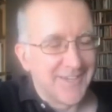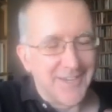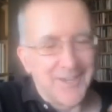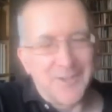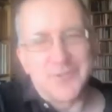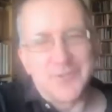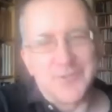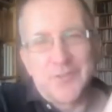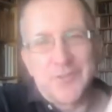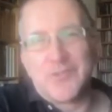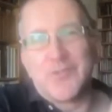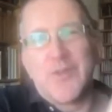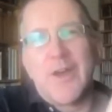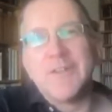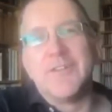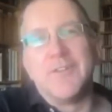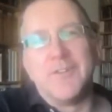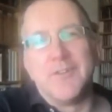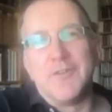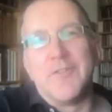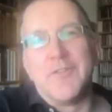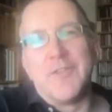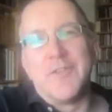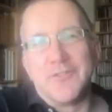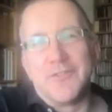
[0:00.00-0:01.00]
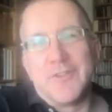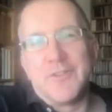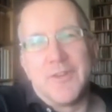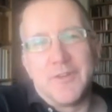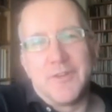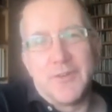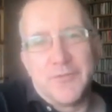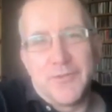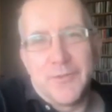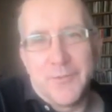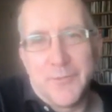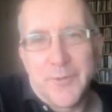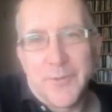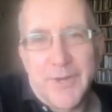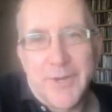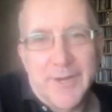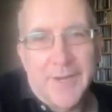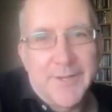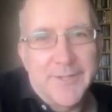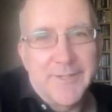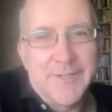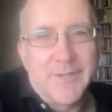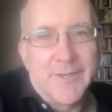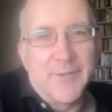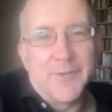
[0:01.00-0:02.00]
I was just trying to do this in a different
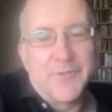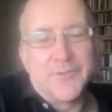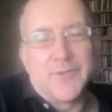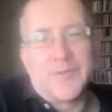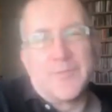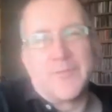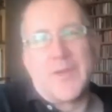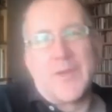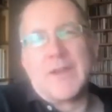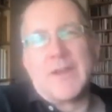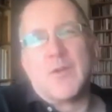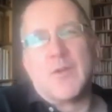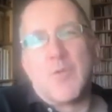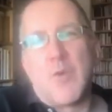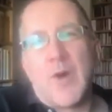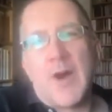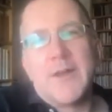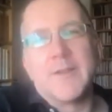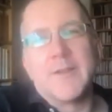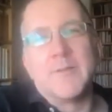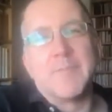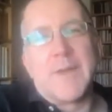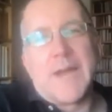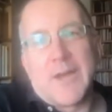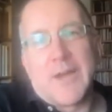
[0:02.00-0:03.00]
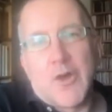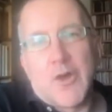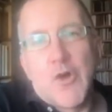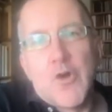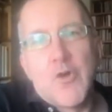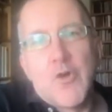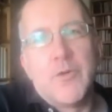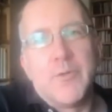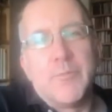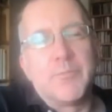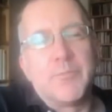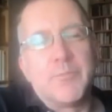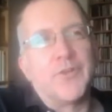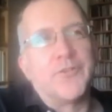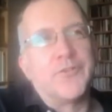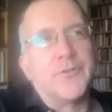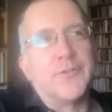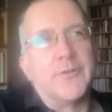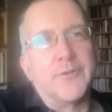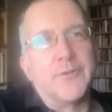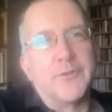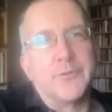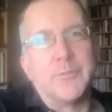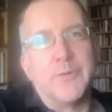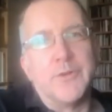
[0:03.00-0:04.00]
way, and I wanted my own
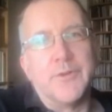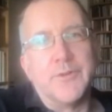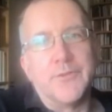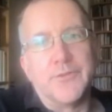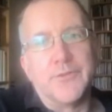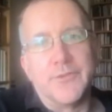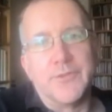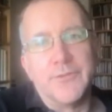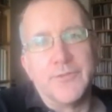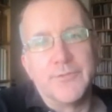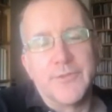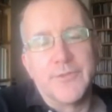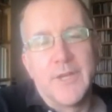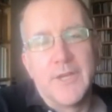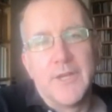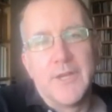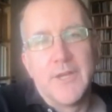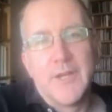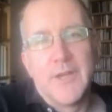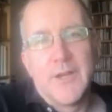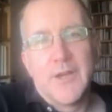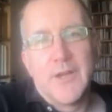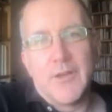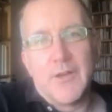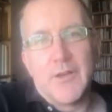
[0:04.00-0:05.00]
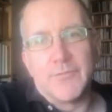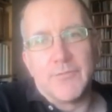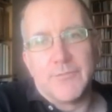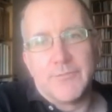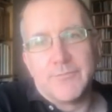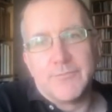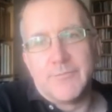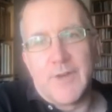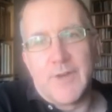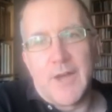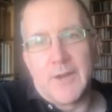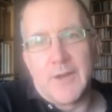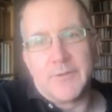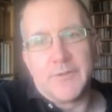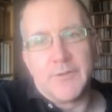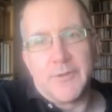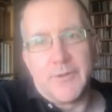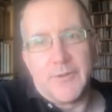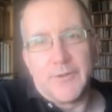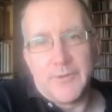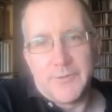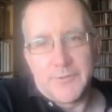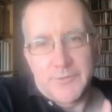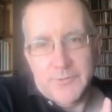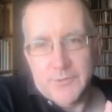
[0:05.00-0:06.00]
personal experience of
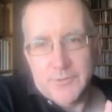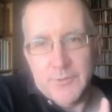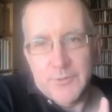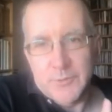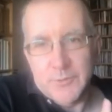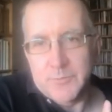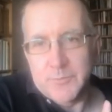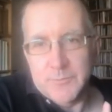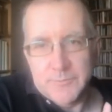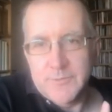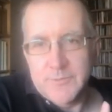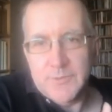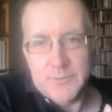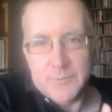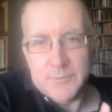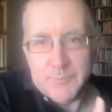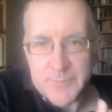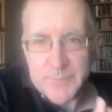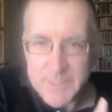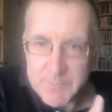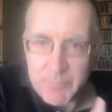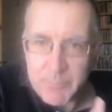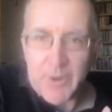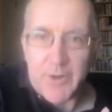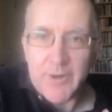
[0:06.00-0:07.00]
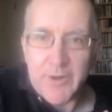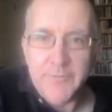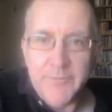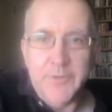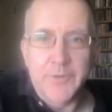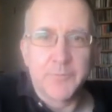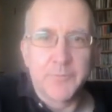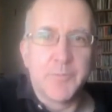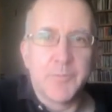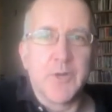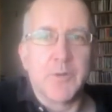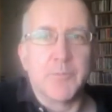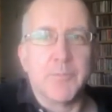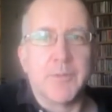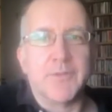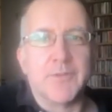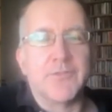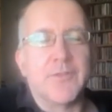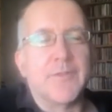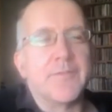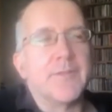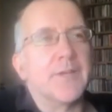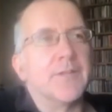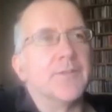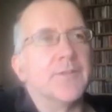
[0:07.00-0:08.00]
Wagner to be part of this book,
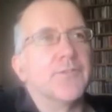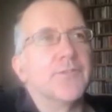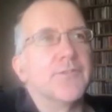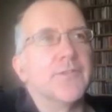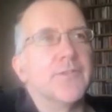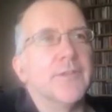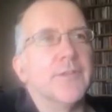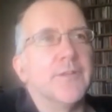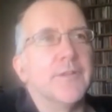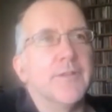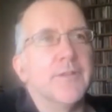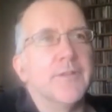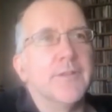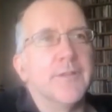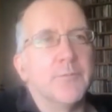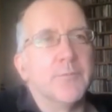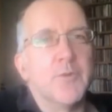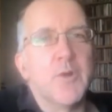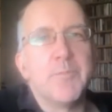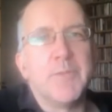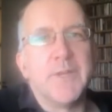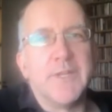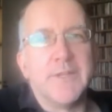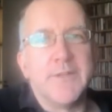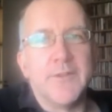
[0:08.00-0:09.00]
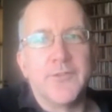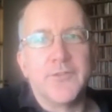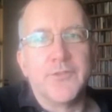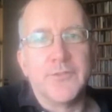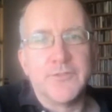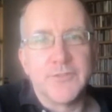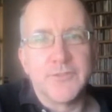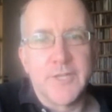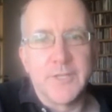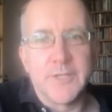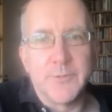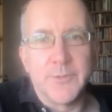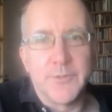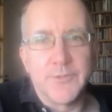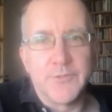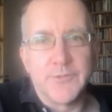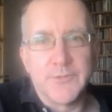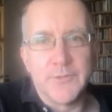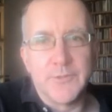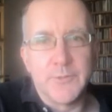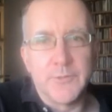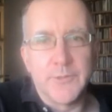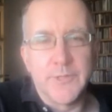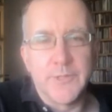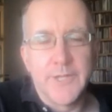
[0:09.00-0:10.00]
because I think it would be disingenuous
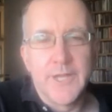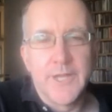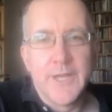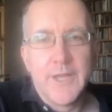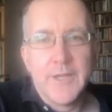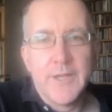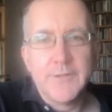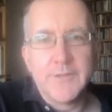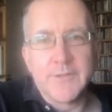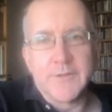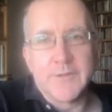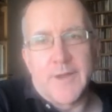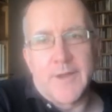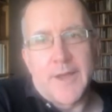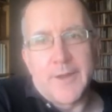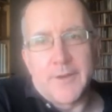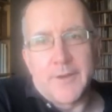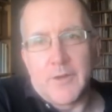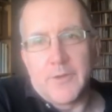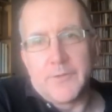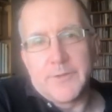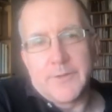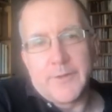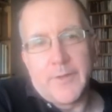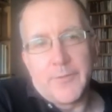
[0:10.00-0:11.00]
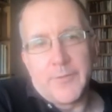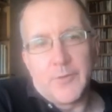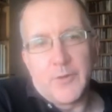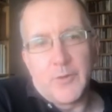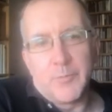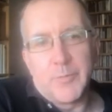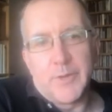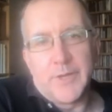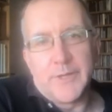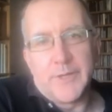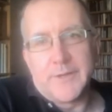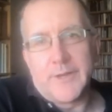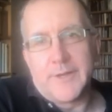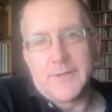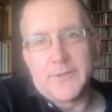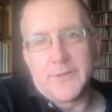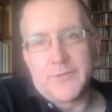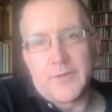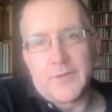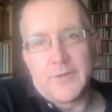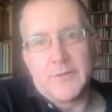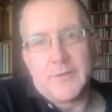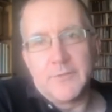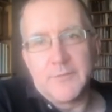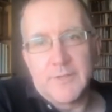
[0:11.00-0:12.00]
to deny it altogether. But I
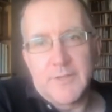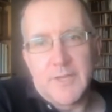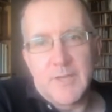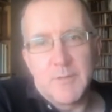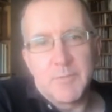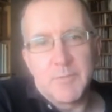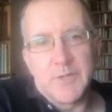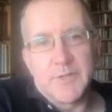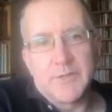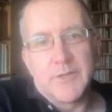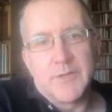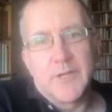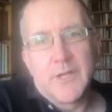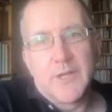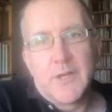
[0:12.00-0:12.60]
decided to keep it